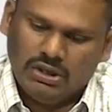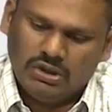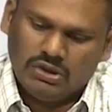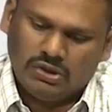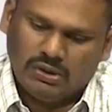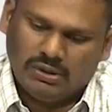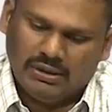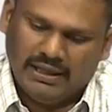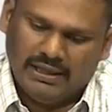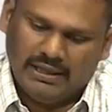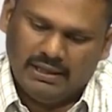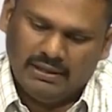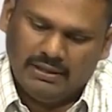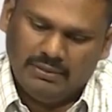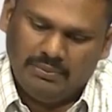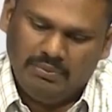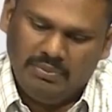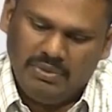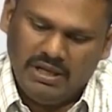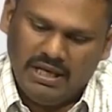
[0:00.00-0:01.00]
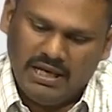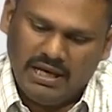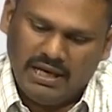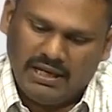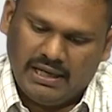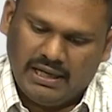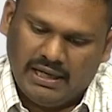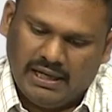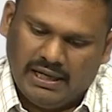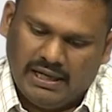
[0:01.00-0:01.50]
So, then
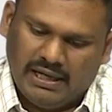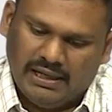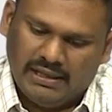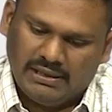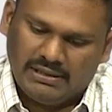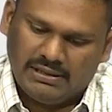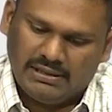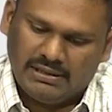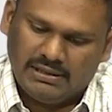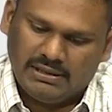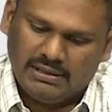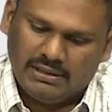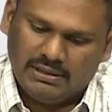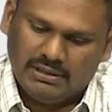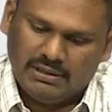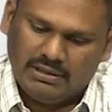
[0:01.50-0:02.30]
Bi as